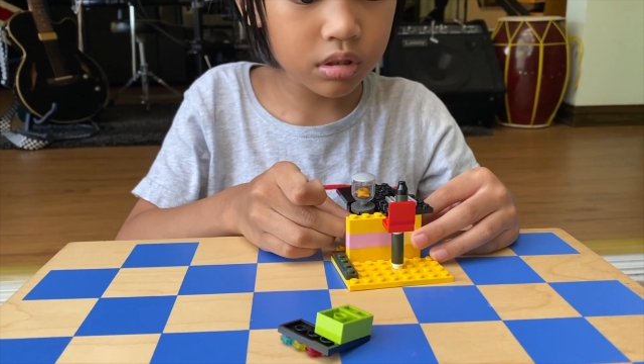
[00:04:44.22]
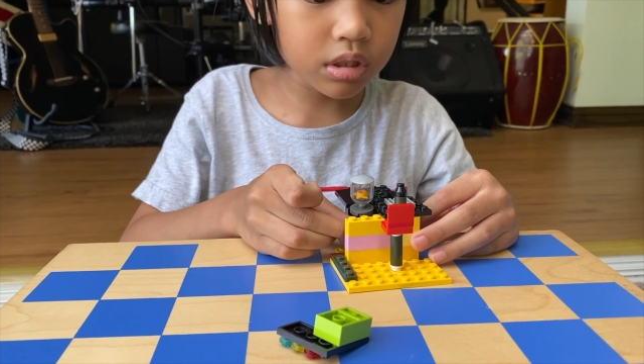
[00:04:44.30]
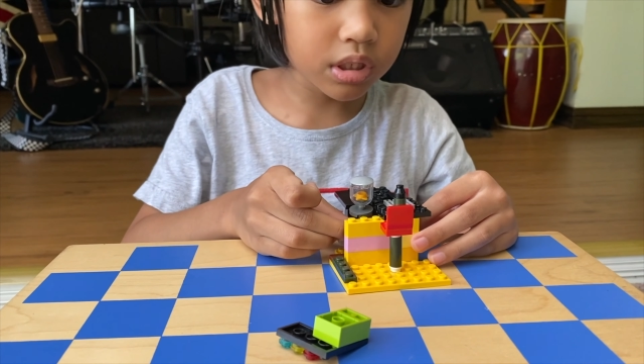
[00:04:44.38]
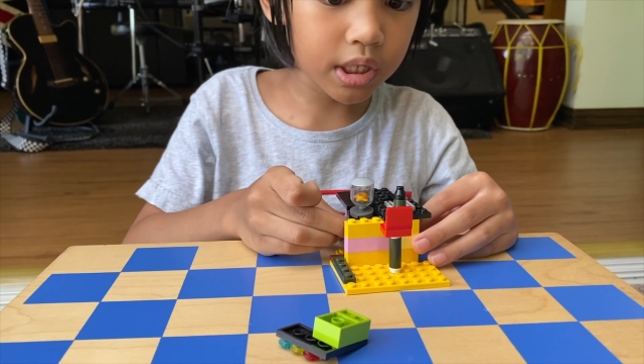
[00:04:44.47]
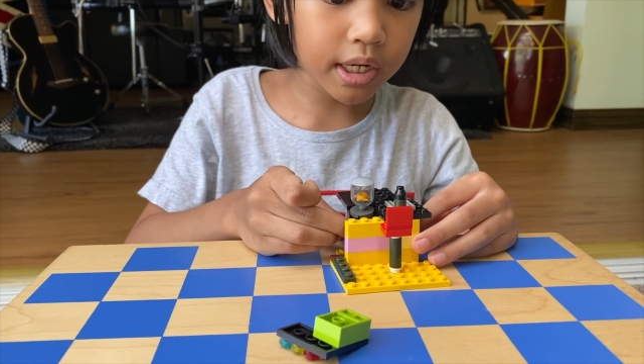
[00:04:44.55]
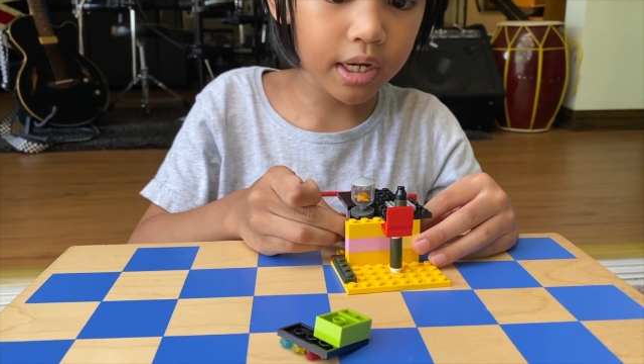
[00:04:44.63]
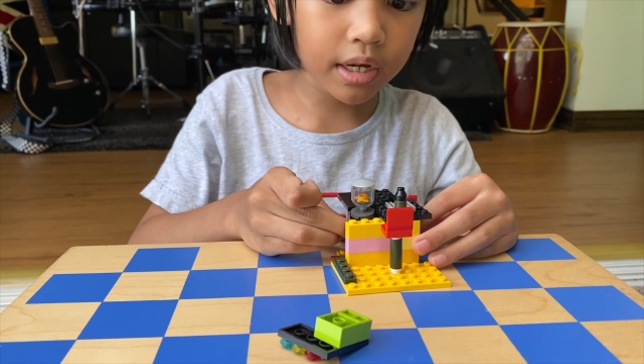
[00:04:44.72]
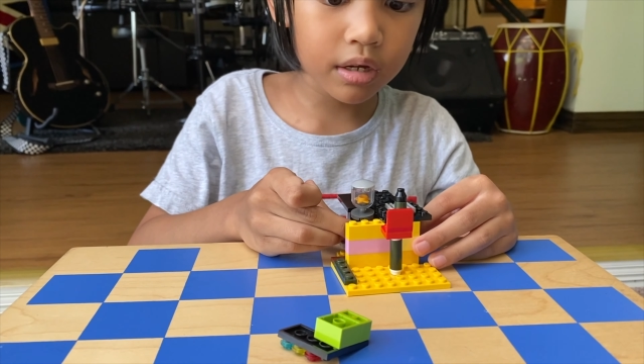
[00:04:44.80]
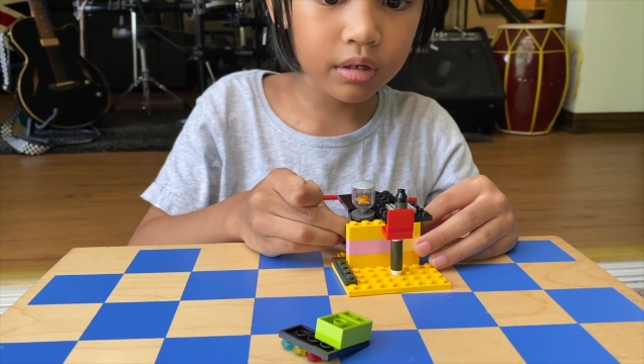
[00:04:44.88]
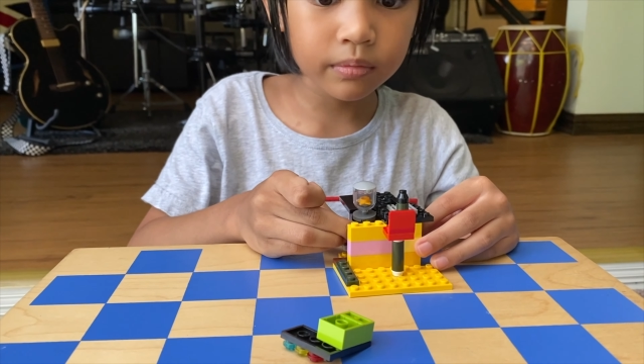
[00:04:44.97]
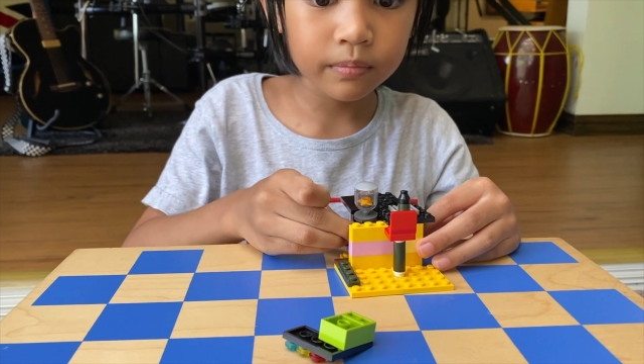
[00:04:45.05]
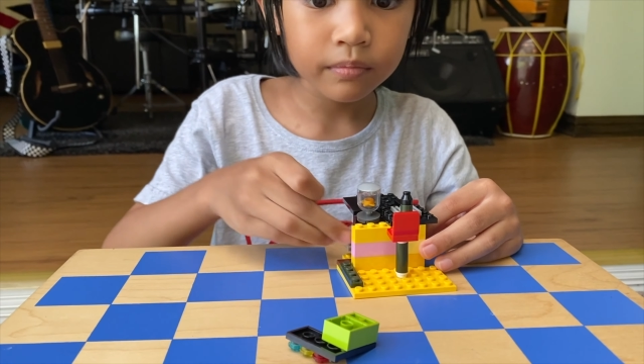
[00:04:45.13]
There.
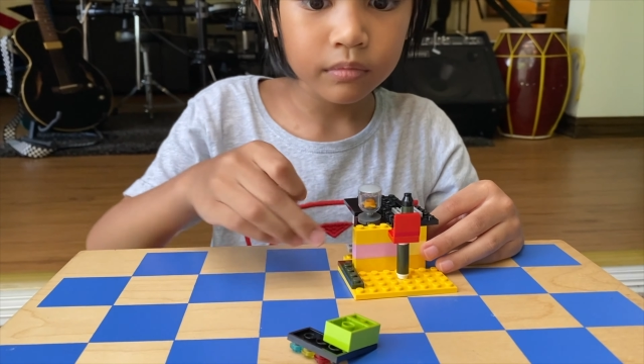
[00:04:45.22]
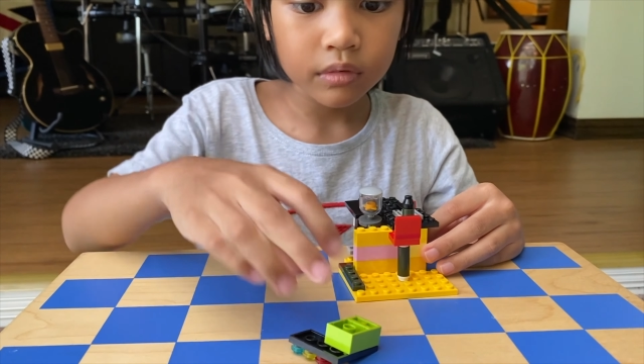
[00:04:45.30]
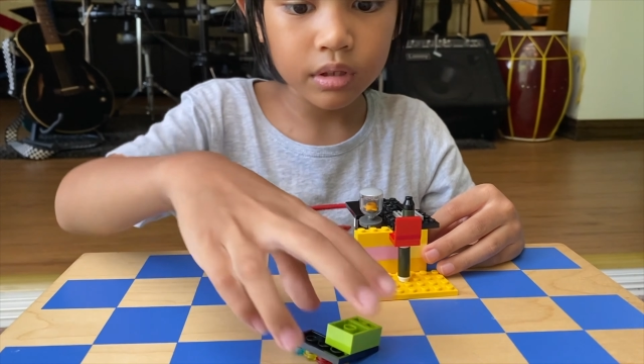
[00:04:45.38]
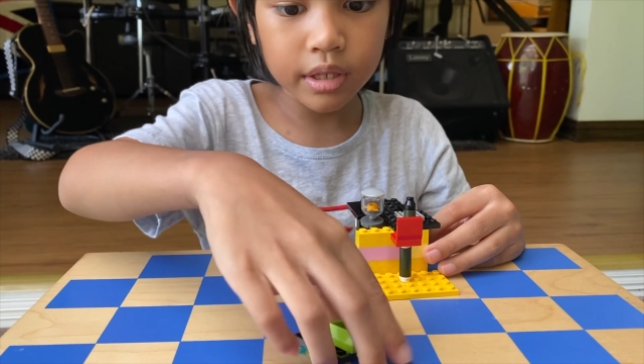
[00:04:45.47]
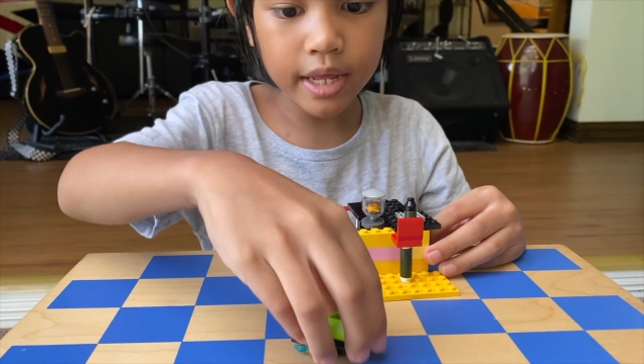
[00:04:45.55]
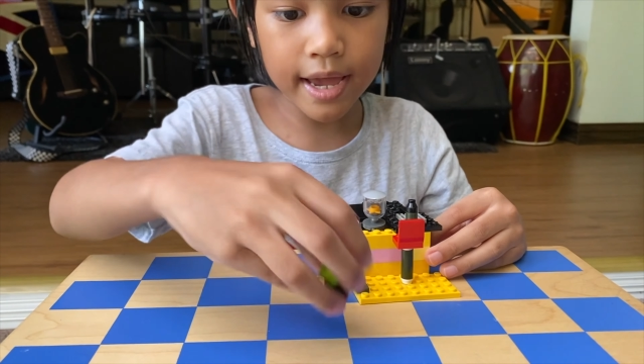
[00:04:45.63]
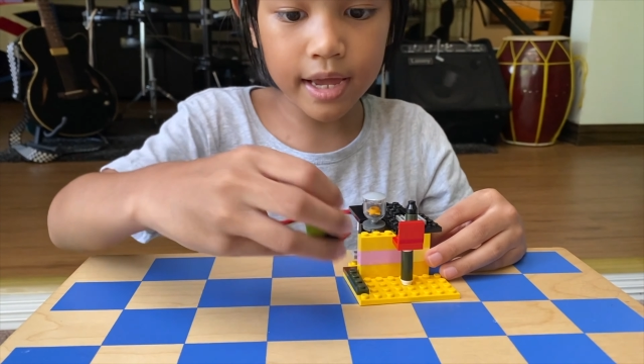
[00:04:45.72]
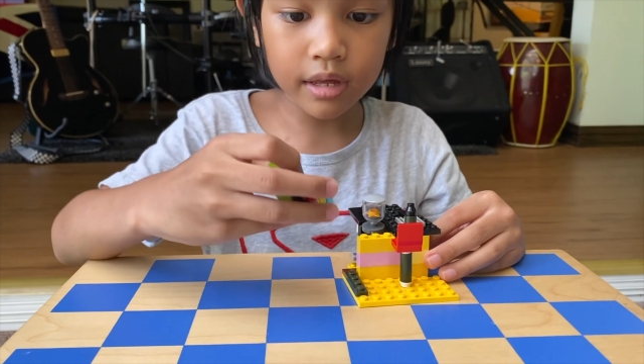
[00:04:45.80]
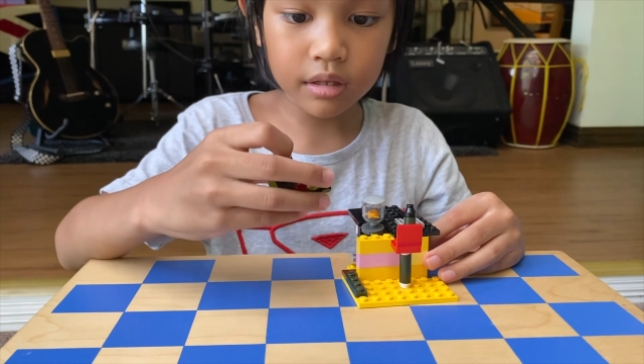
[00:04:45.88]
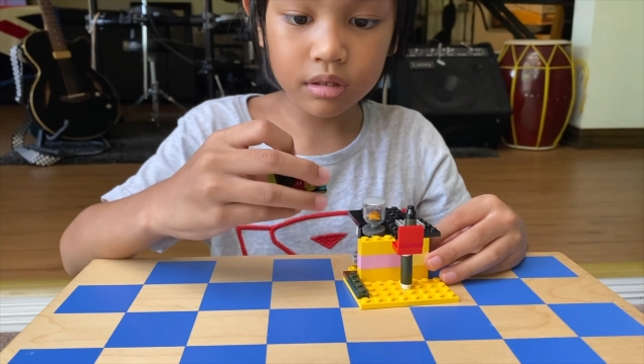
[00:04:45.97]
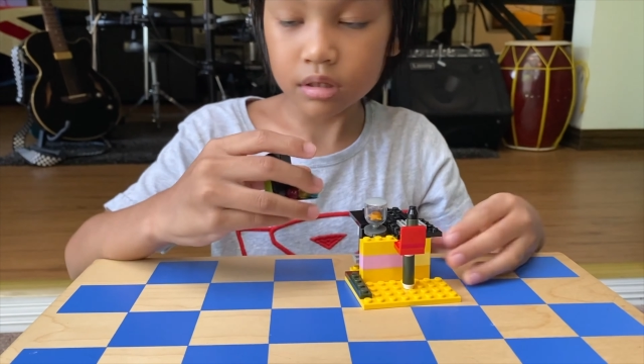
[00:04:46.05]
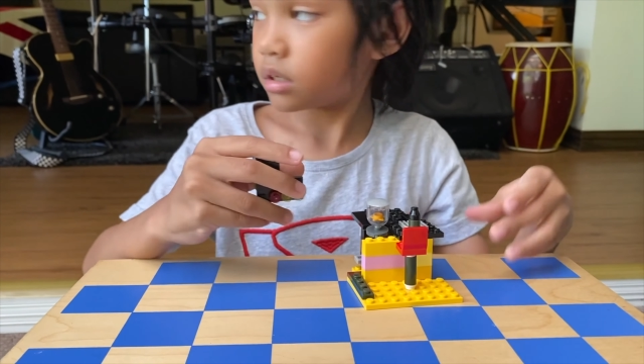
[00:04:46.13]

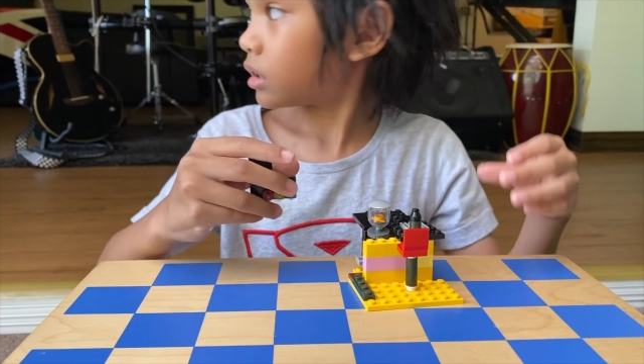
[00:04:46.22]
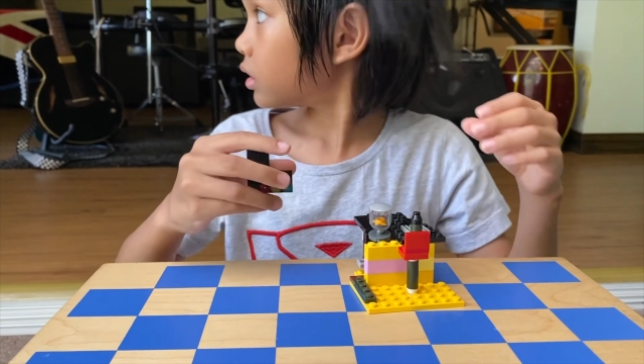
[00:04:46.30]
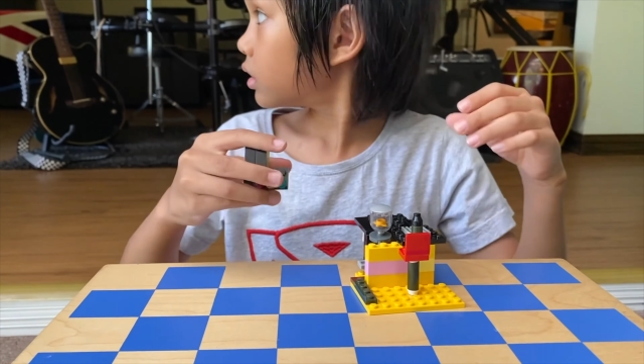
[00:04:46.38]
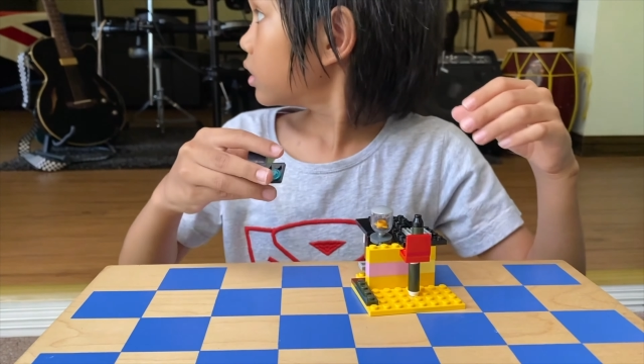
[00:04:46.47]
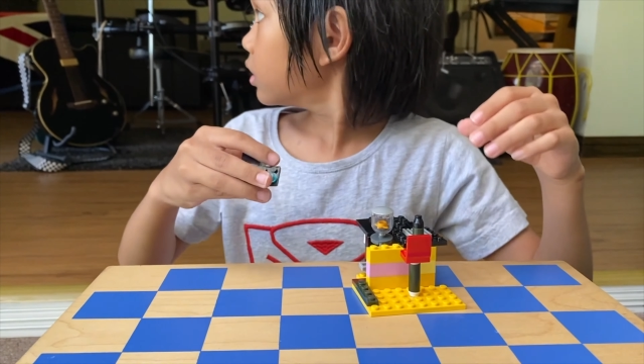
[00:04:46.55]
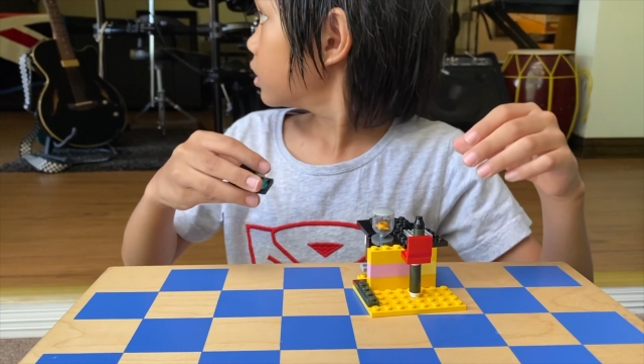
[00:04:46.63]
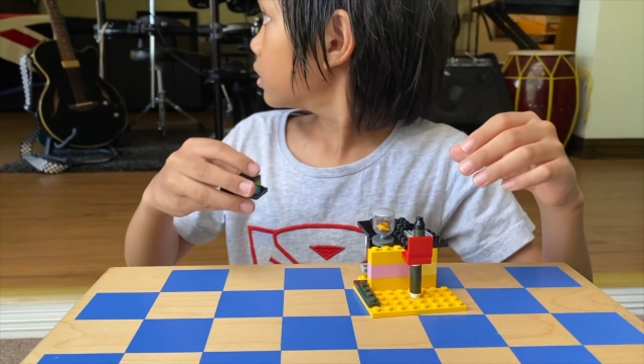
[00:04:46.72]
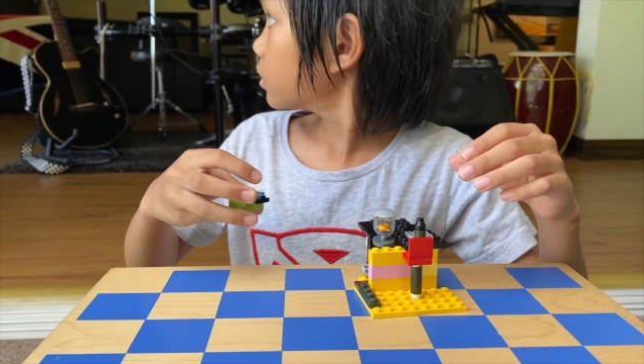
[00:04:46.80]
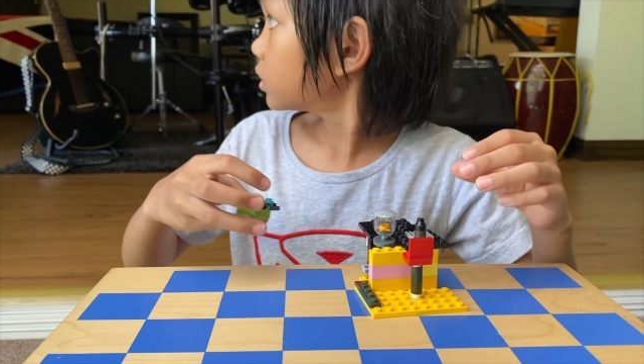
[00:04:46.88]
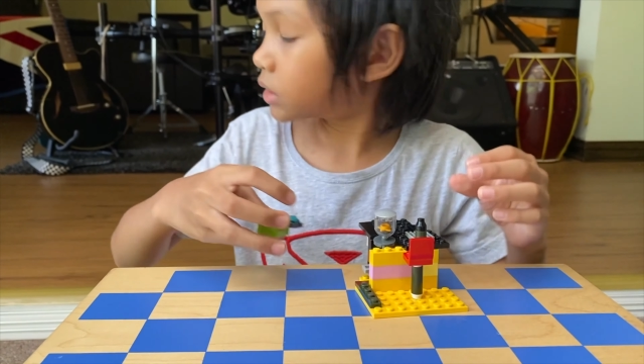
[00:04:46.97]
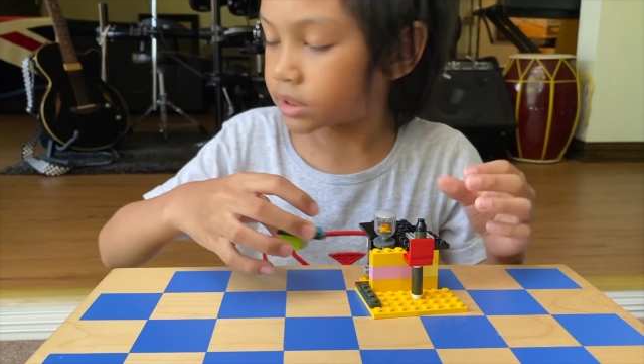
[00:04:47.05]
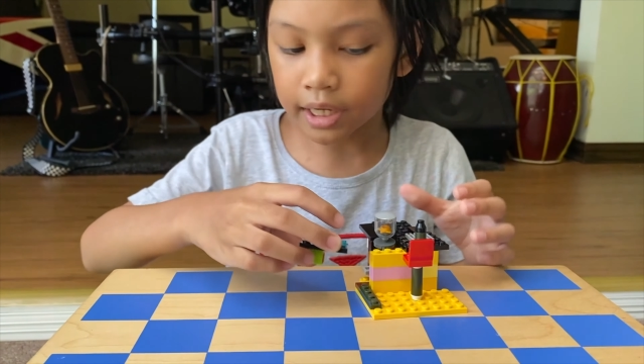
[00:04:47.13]
Then
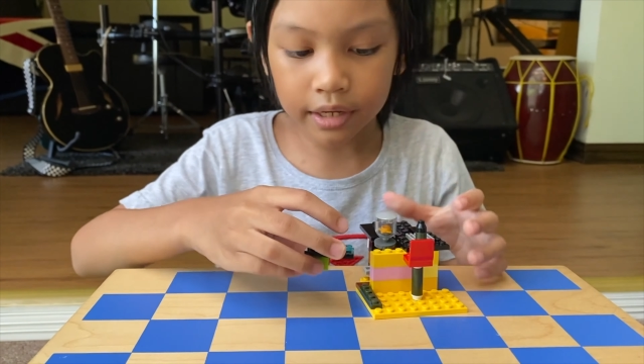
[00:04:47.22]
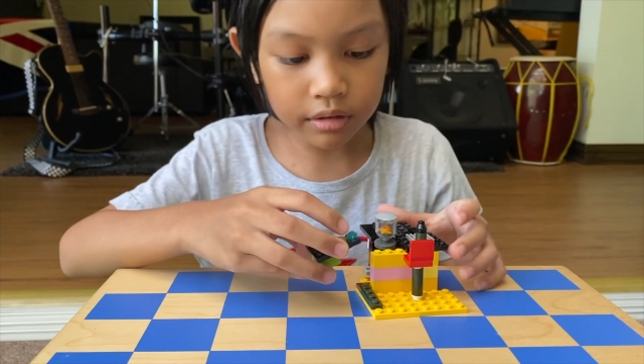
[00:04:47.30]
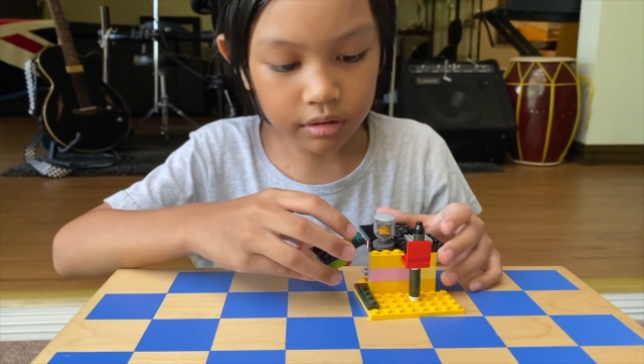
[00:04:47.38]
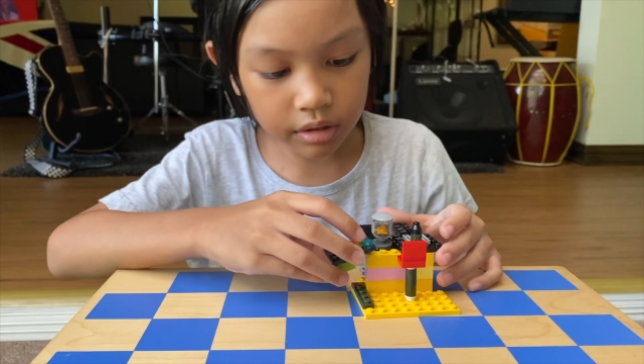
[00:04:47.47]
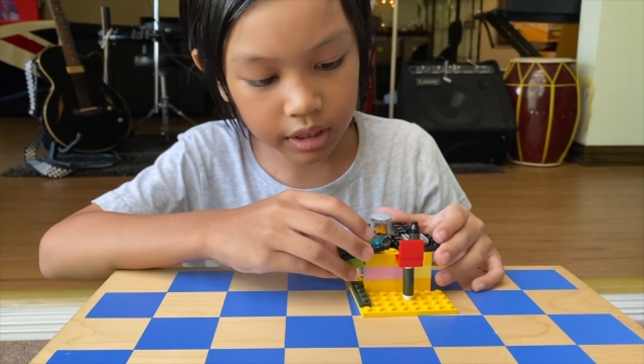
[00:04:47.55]
take